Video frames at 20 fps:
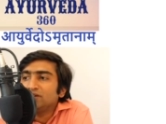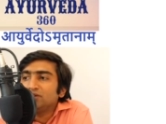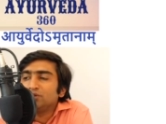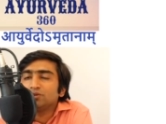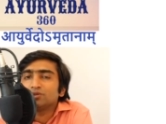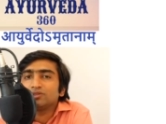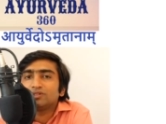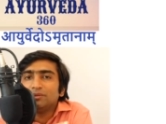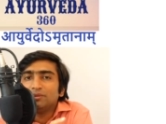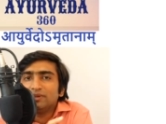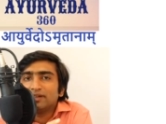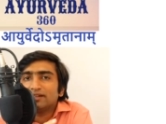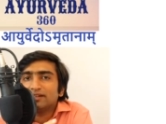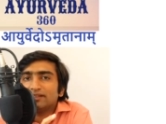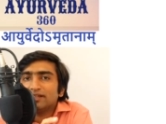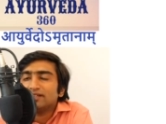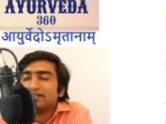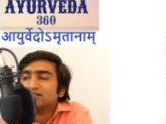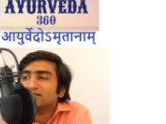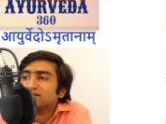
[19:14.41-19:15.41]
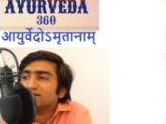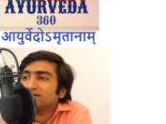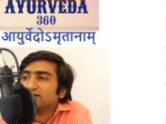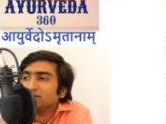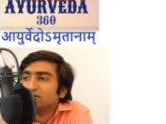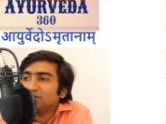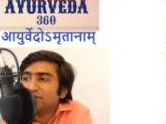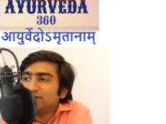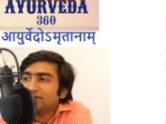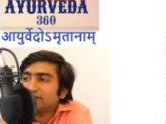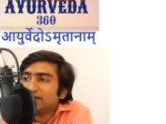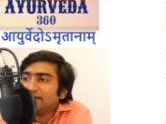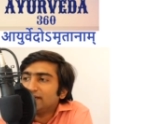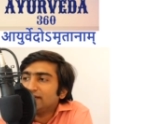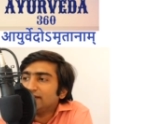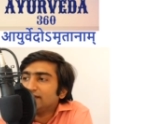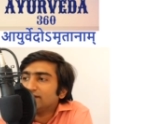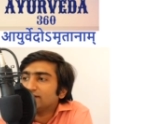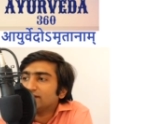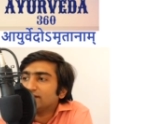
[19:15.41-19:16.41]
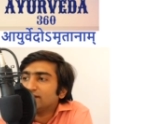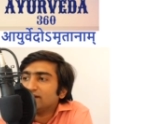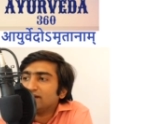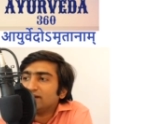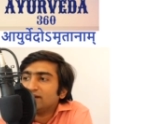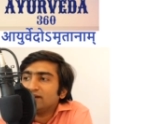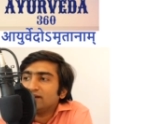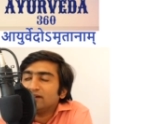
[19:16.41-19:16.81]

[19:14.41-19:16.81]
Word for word: due to similar things coinciding each other,